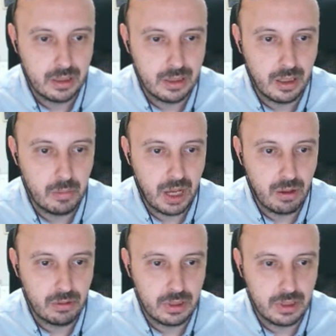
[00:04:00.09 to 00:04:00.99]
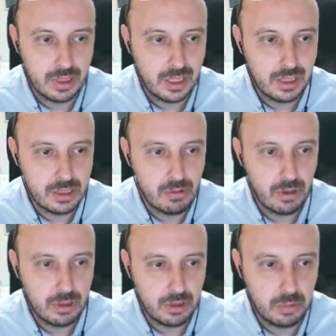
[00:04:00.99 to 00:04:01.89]
the amount that is
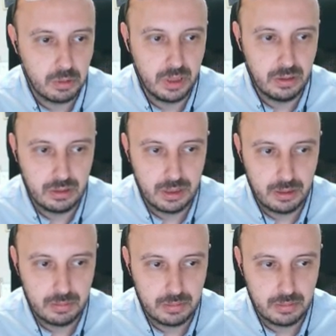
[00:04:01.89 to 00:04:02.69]
going to be billed to them.